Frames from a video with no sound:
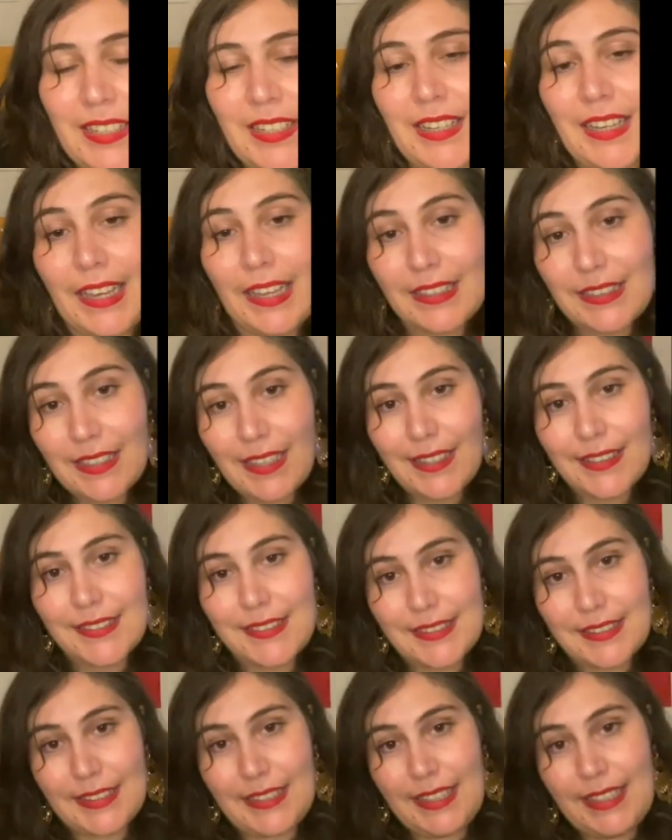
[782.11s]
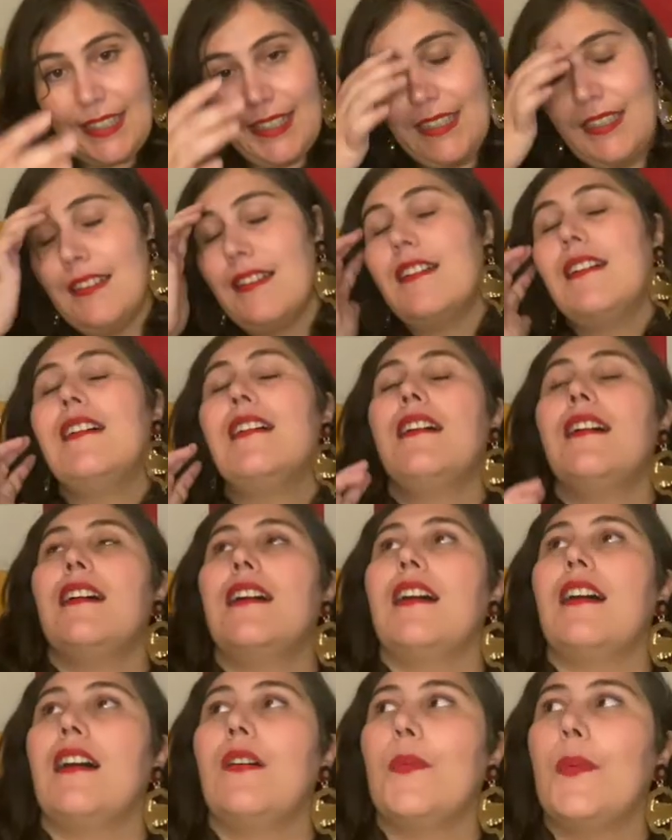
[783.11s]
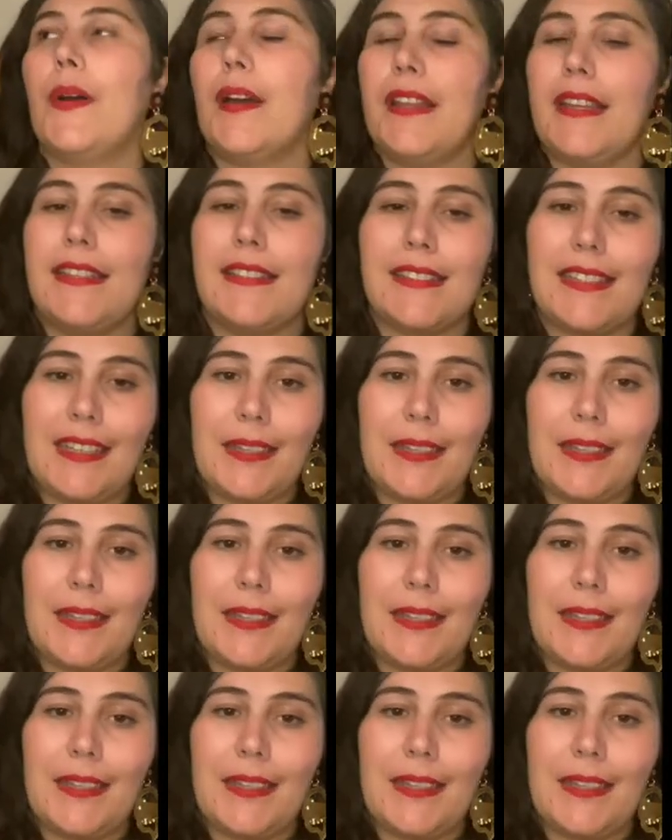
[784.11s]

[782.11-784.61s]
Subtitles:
And lastly, what is the